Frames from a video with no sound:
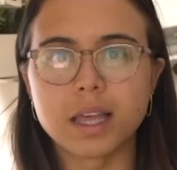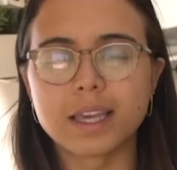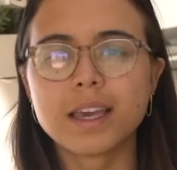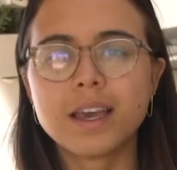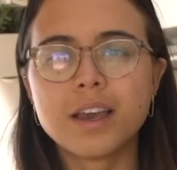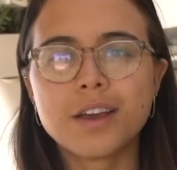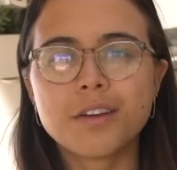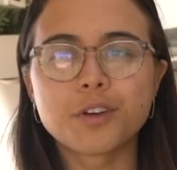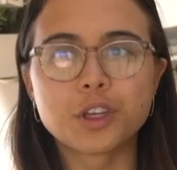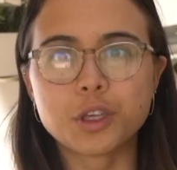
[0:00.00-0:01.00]
Like,
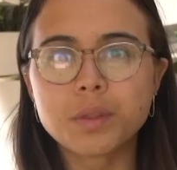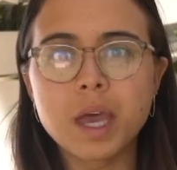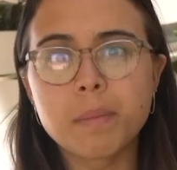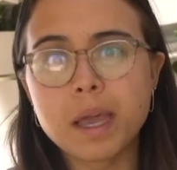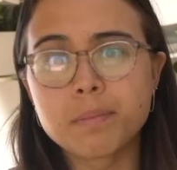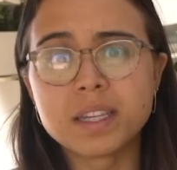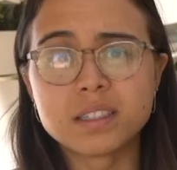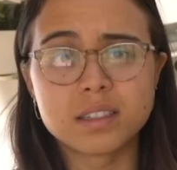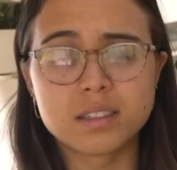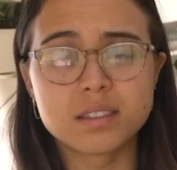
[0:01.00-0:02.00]
for you, that might mean
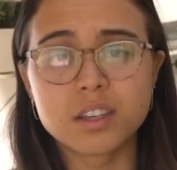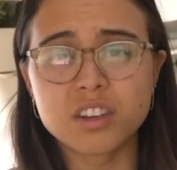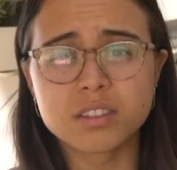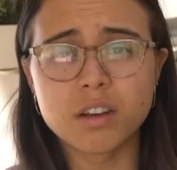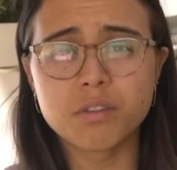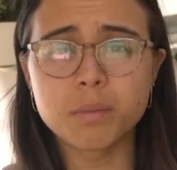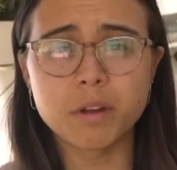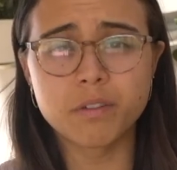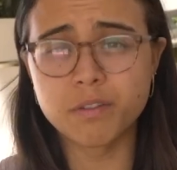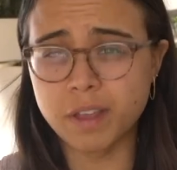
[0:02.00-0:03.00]
distancing yourself from
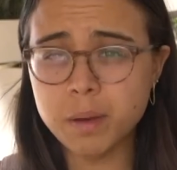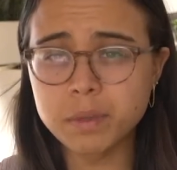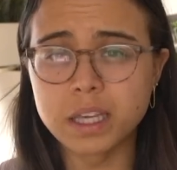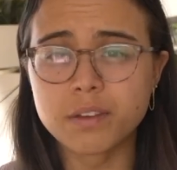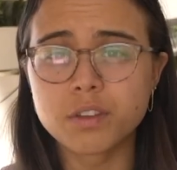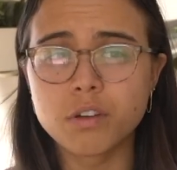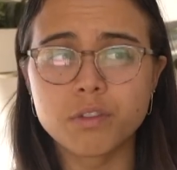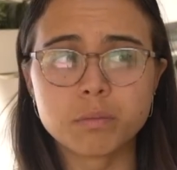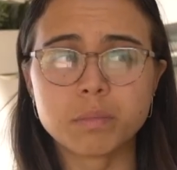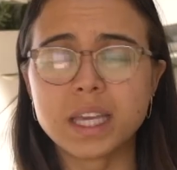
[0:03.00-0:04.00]
your family, even though
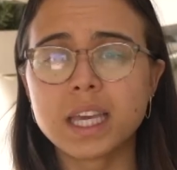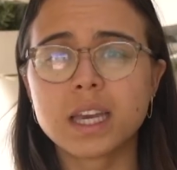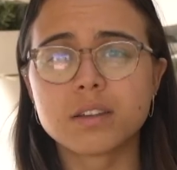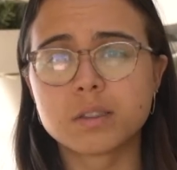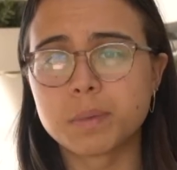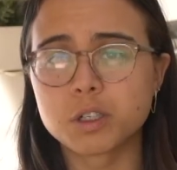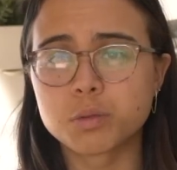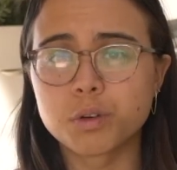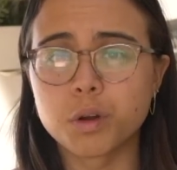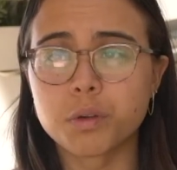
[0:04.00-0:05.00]
for me,
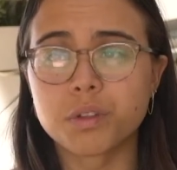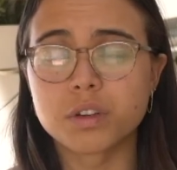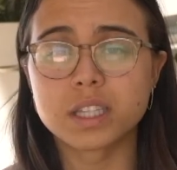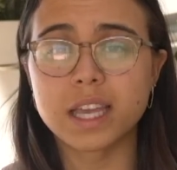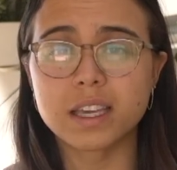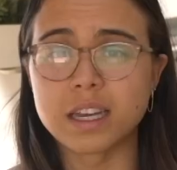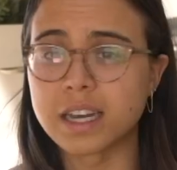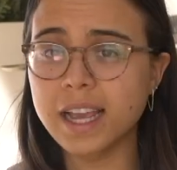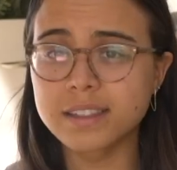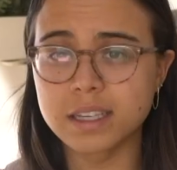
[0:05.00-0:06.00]
spiritual growth looked like
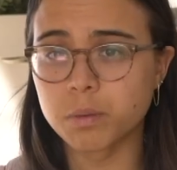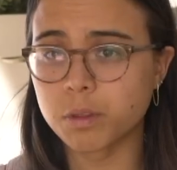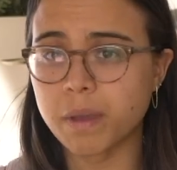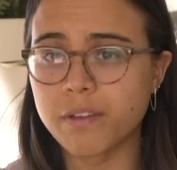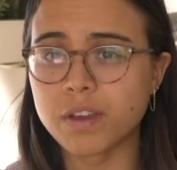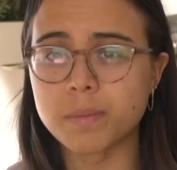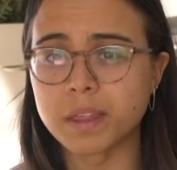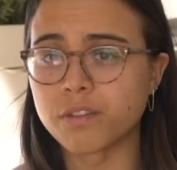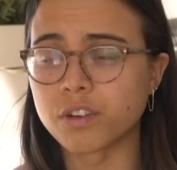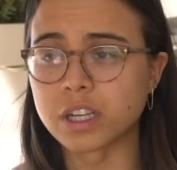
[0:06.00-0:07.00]
connecting with my
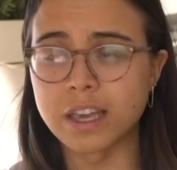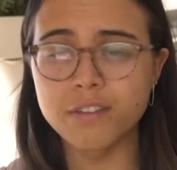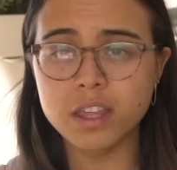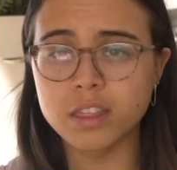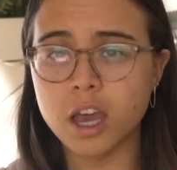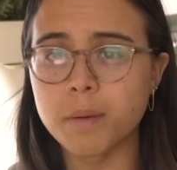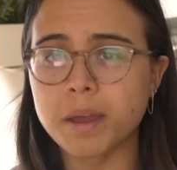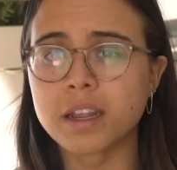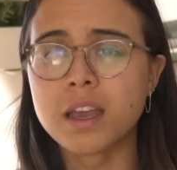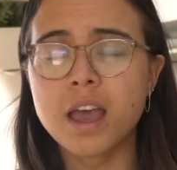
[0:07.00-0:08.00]
family and forgiving them
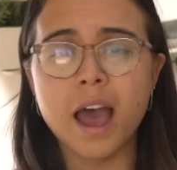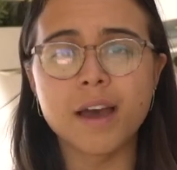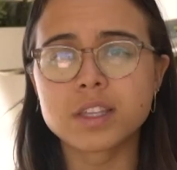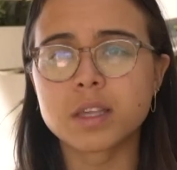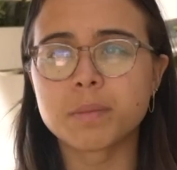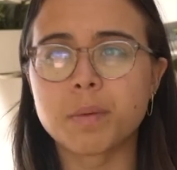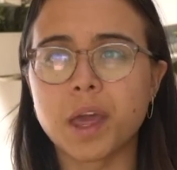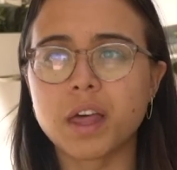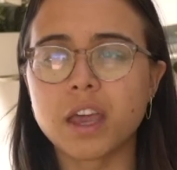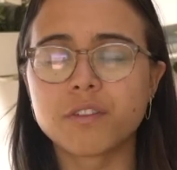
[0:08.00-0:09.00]
and having them in
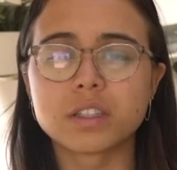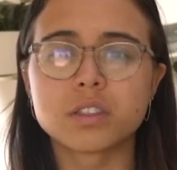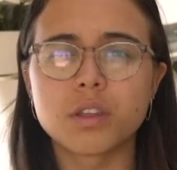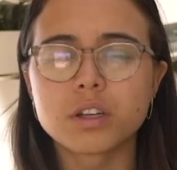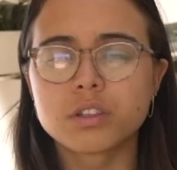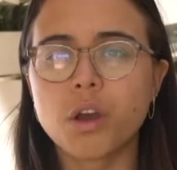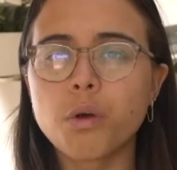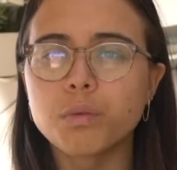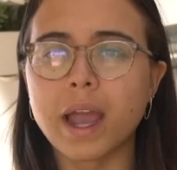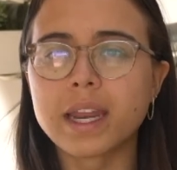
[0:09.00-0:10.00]
my life. And so there's
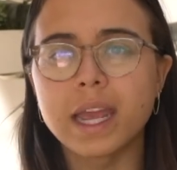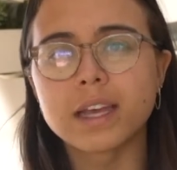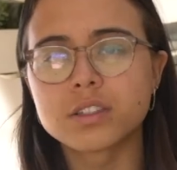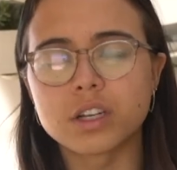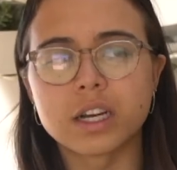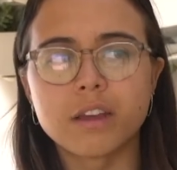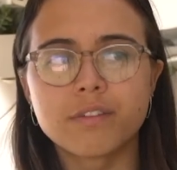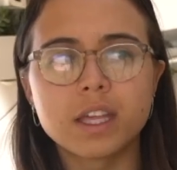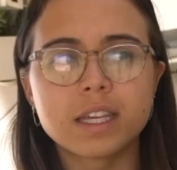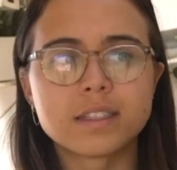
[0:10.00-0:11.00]
no right answer, and I
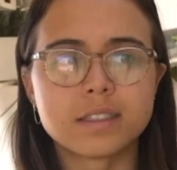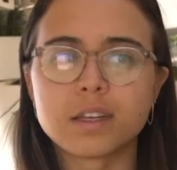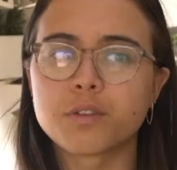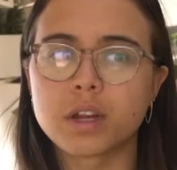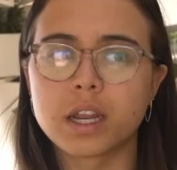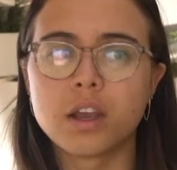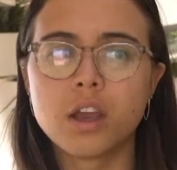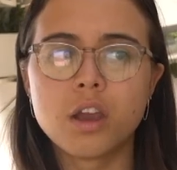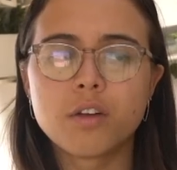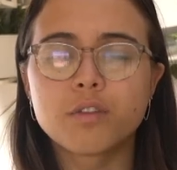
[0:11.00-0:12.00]
feel like it's different
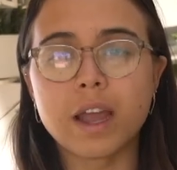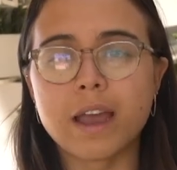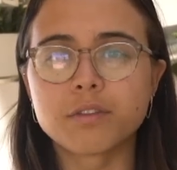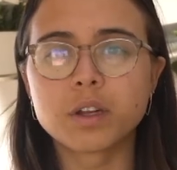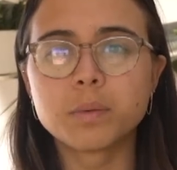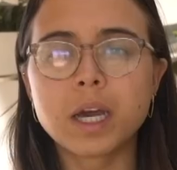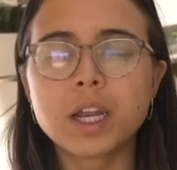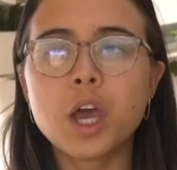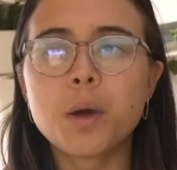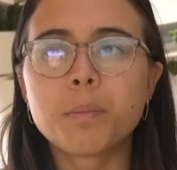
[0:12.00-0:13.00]
for
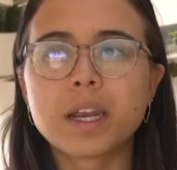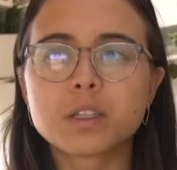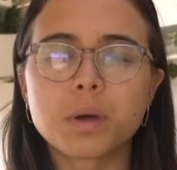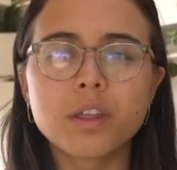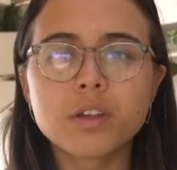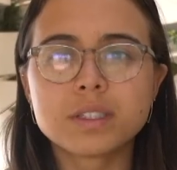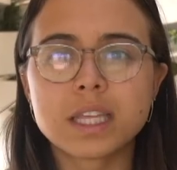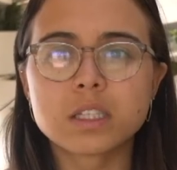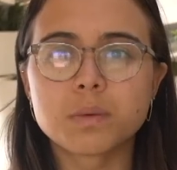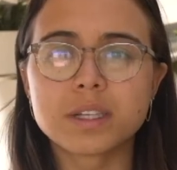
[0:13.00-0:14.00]
everyone, but it's one of those
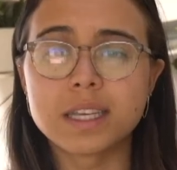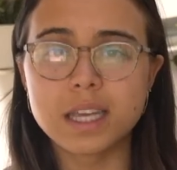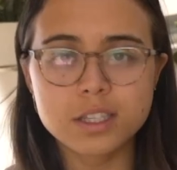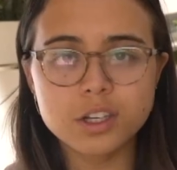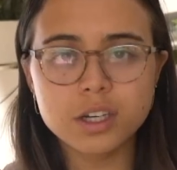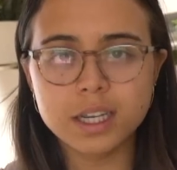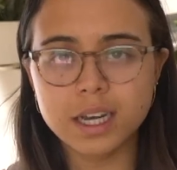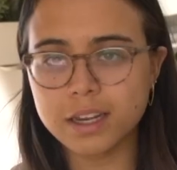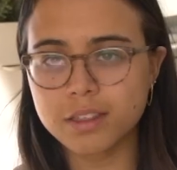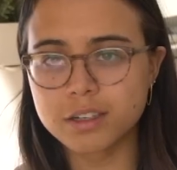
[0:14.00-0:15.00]
things where it's easier to
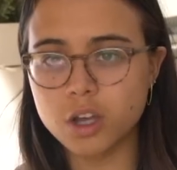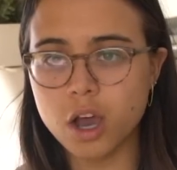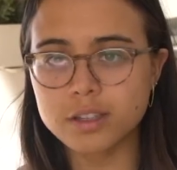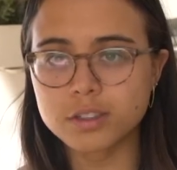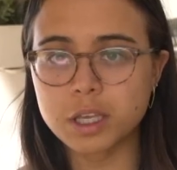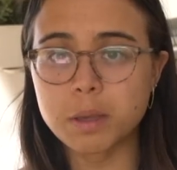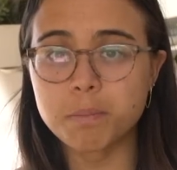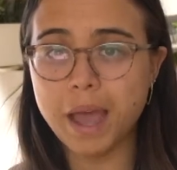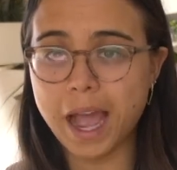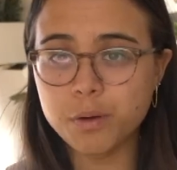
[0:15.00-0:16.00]
connect the dots looking
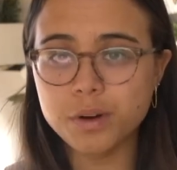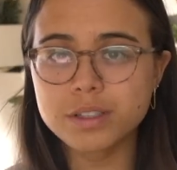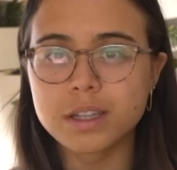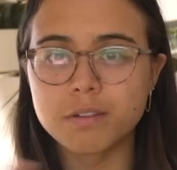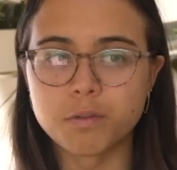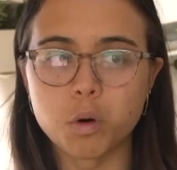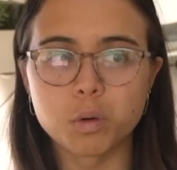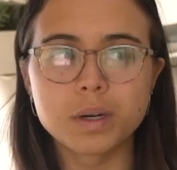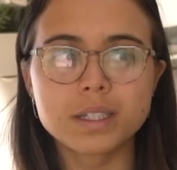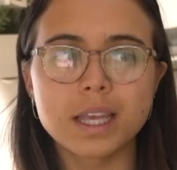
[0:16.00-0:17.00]
backwards than
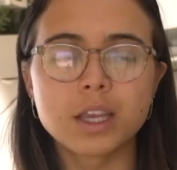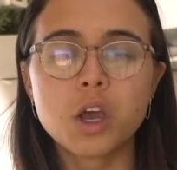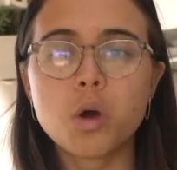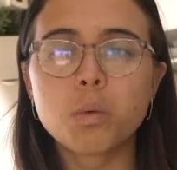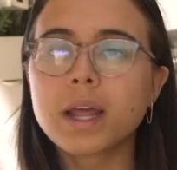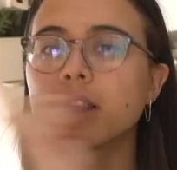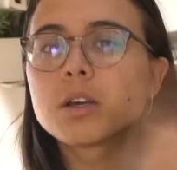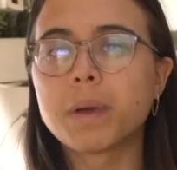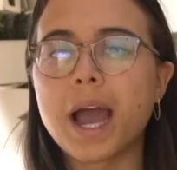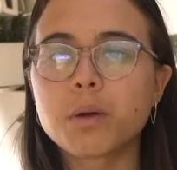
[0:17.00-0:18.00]
forwards. Like, when I
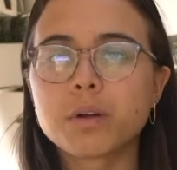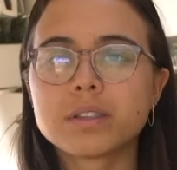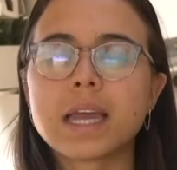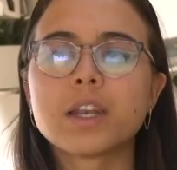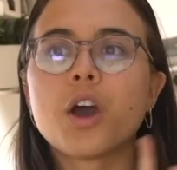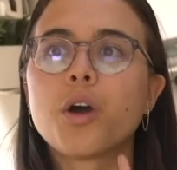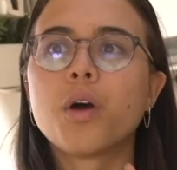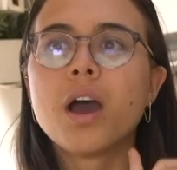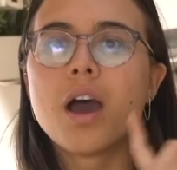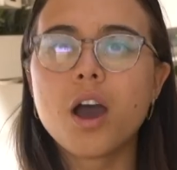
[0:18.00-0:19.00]
look backwards, I know,
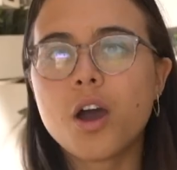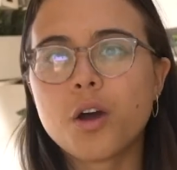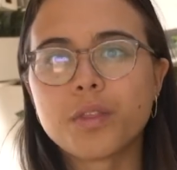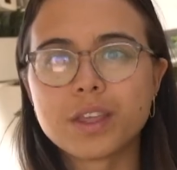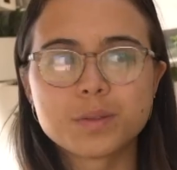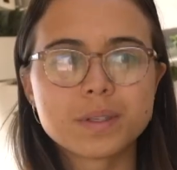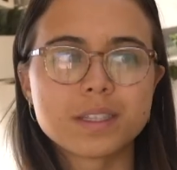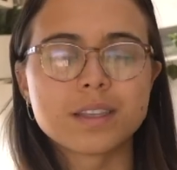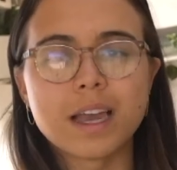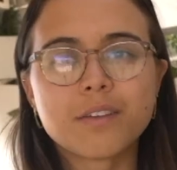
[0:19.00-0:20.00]
oh, this was a
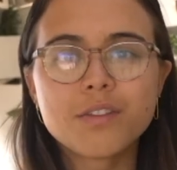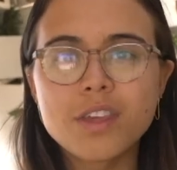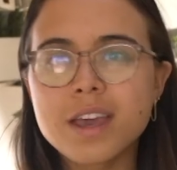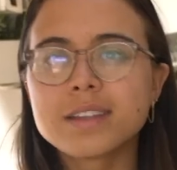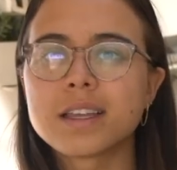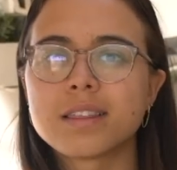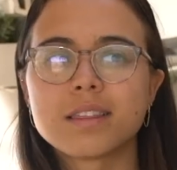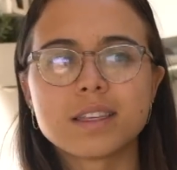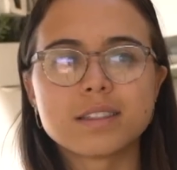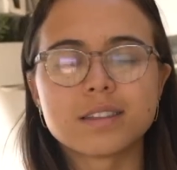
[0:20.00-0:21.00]
sign of this
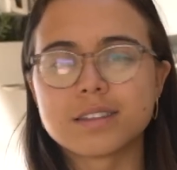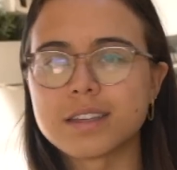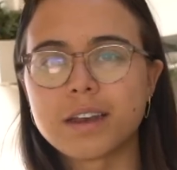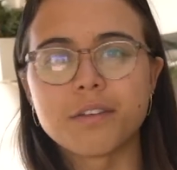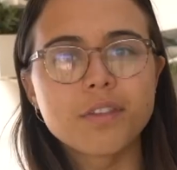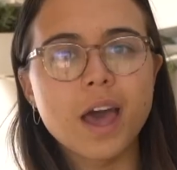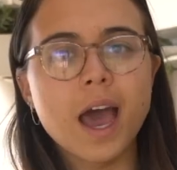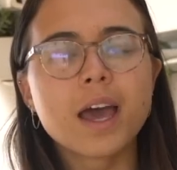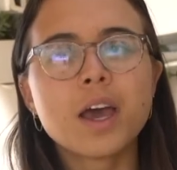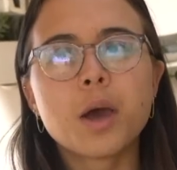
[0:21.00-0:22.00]
and this is a sign of
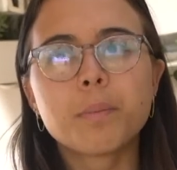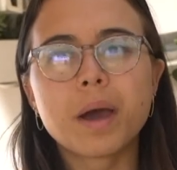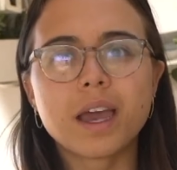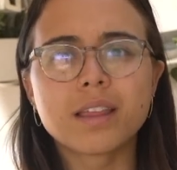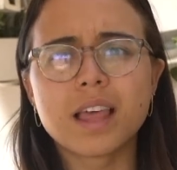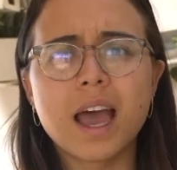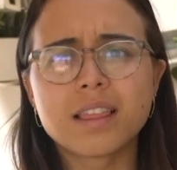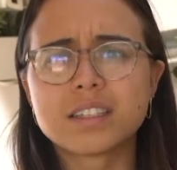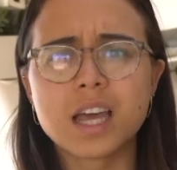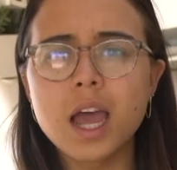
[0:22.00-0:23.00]
that, but
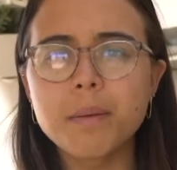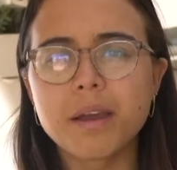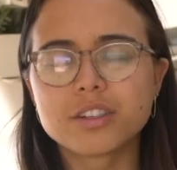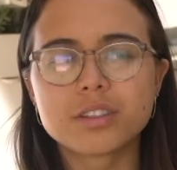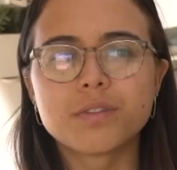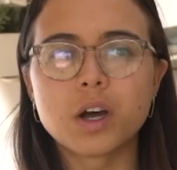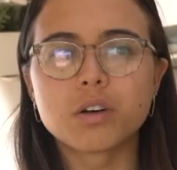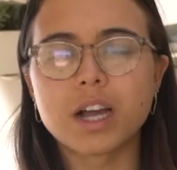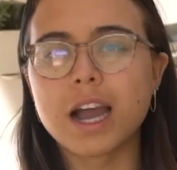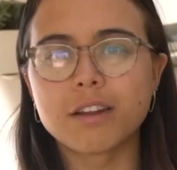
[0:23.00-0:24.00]
at the time, I just
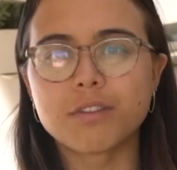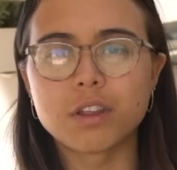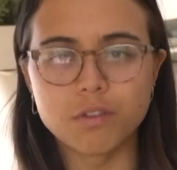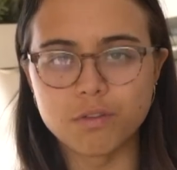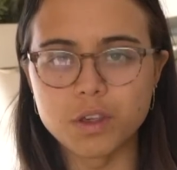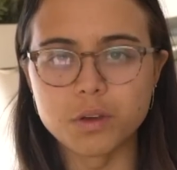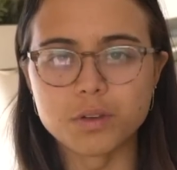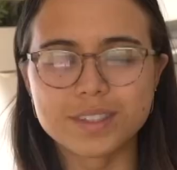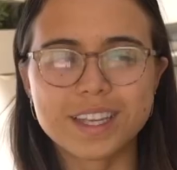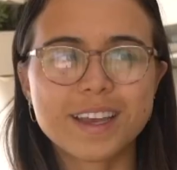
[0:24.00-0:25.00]
felt kind of
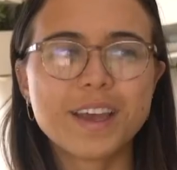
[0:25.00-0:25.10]
confused.